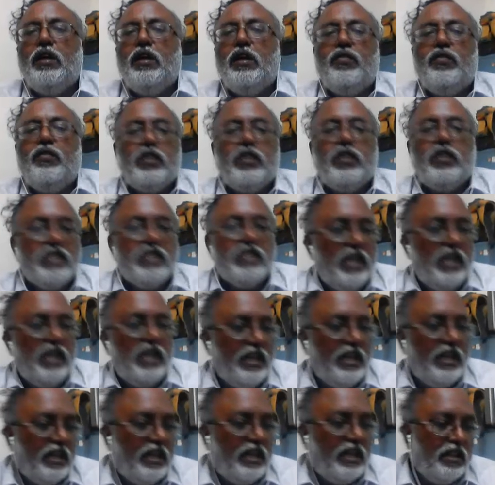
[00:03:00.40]
for
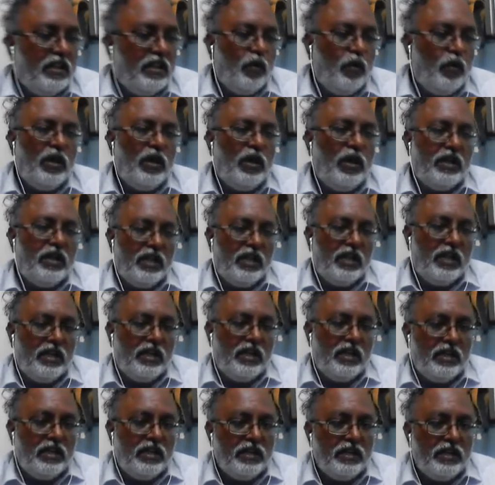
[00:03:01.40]
selecting the
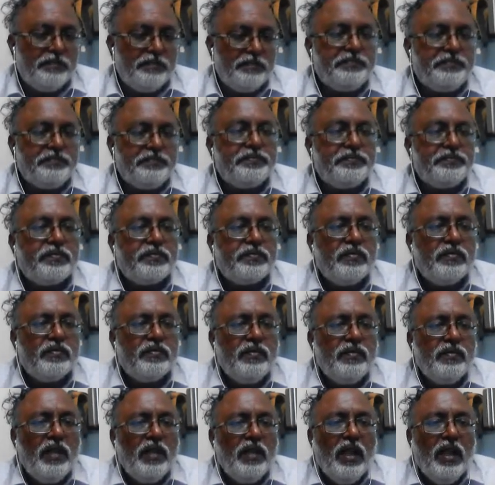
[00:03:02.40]
volatility.
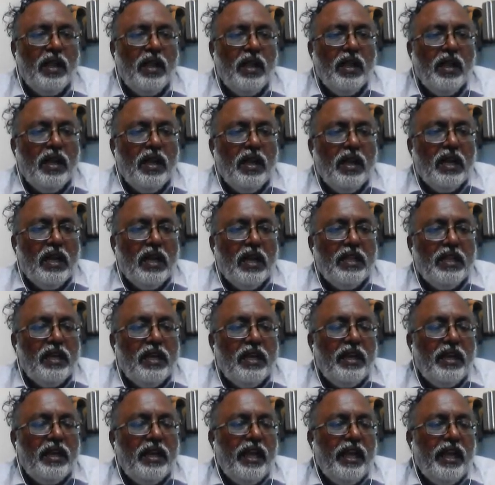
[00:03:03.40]

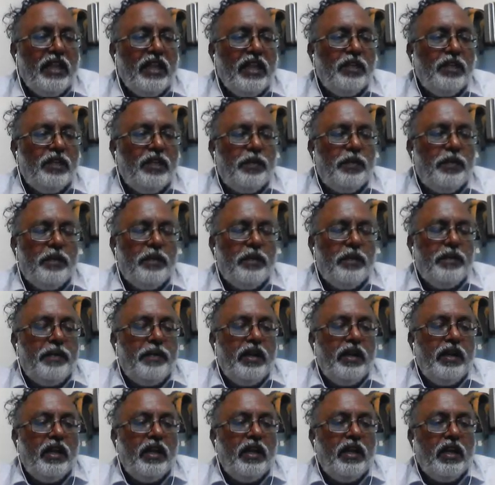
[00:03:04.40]
The eighth
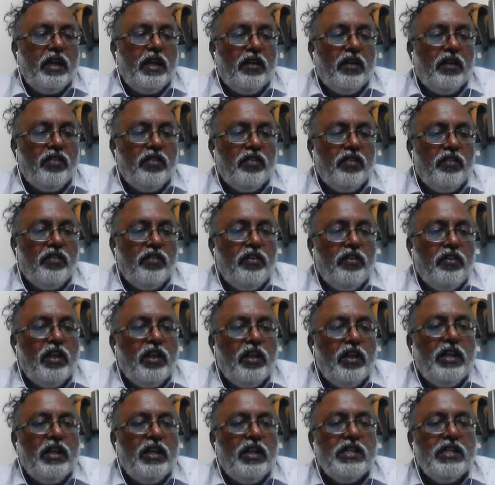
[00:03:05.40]
property of the
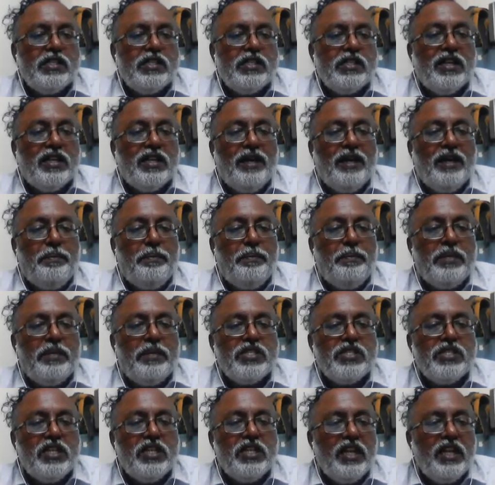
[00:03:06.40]
fuel is
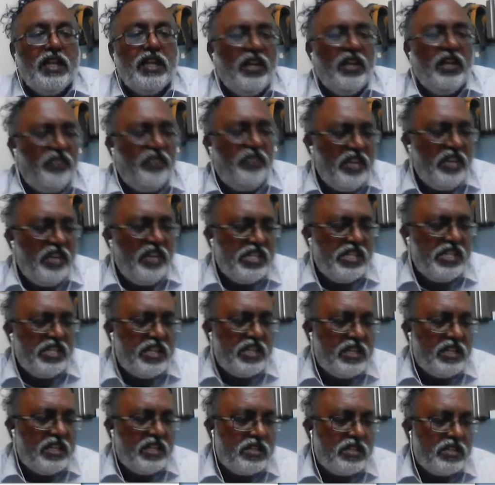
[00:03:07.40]
combustion
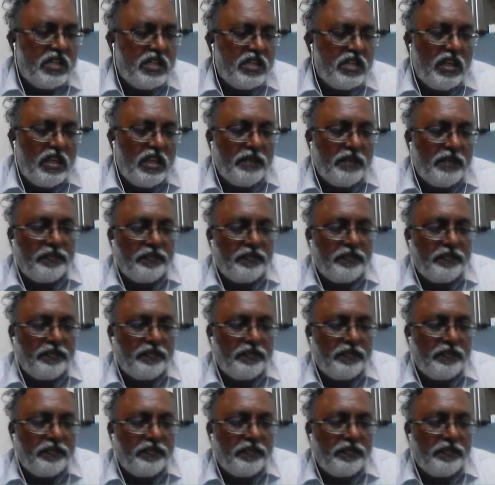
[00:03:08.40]
efficiency.